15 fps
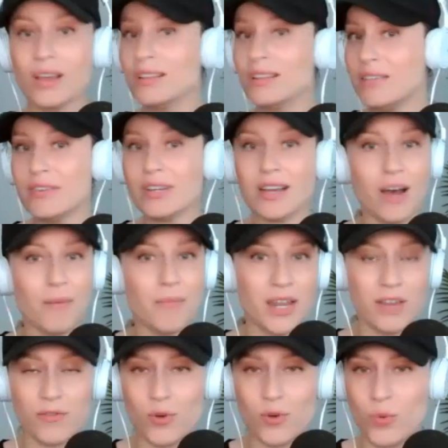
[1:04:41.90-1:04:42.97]
leave a
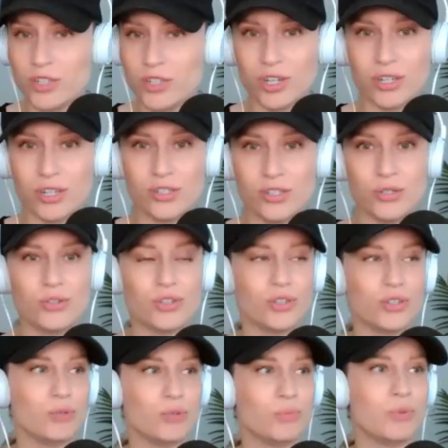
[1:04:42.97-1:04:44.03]
comment if you're watching on
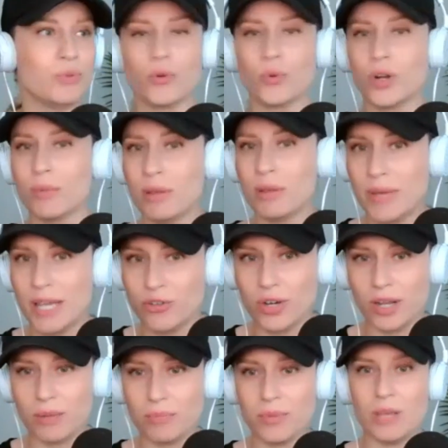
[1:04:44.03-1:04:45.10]
YouTube, if you're one of my
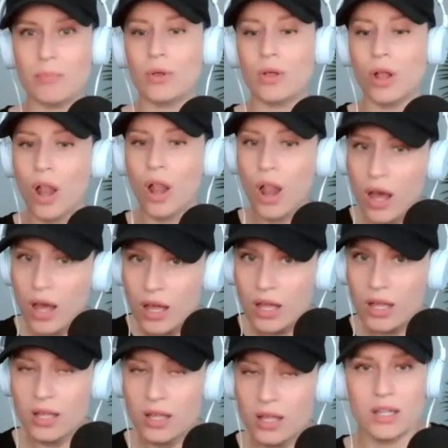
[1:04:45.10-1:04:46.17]
Patreon people,
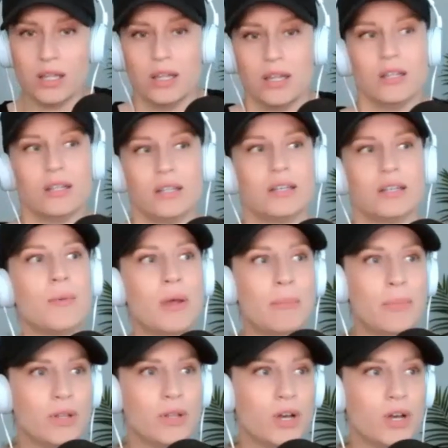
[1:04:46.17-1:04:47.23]
comment
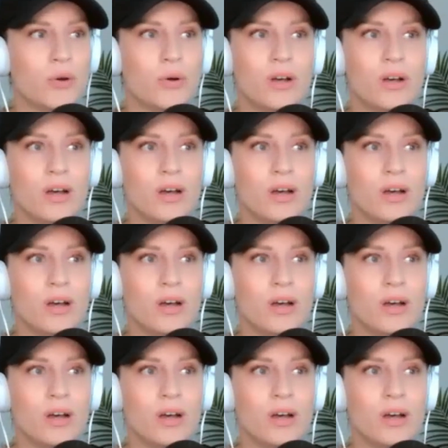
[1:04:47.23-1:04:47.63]
below.